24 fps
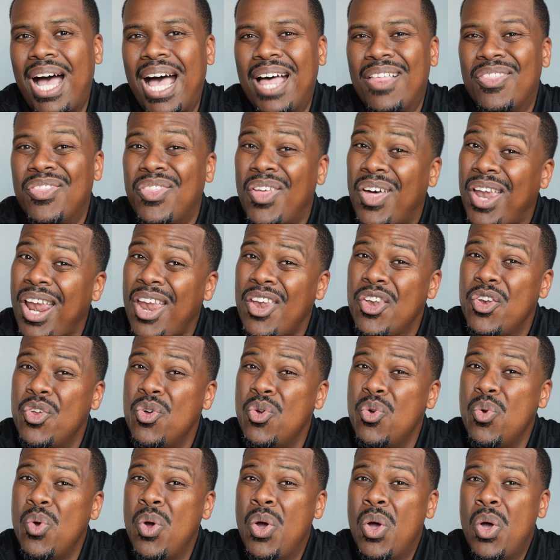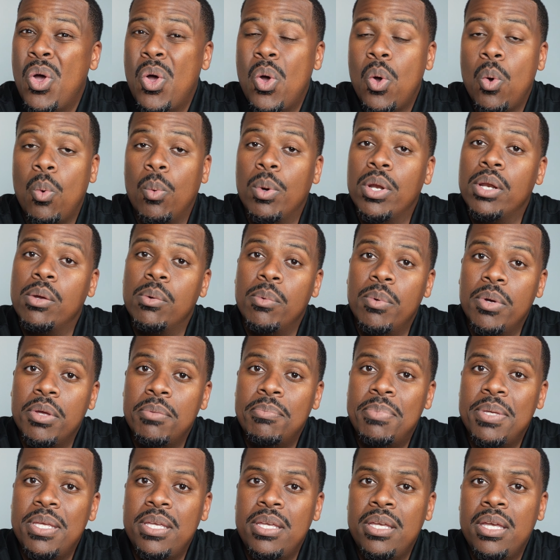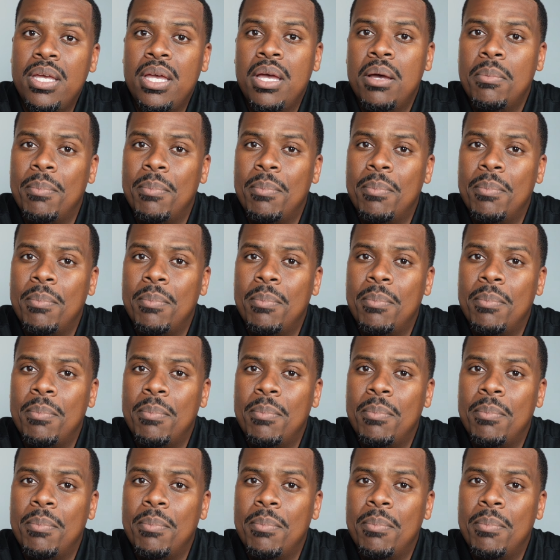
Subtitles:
I thought I knew what it would be,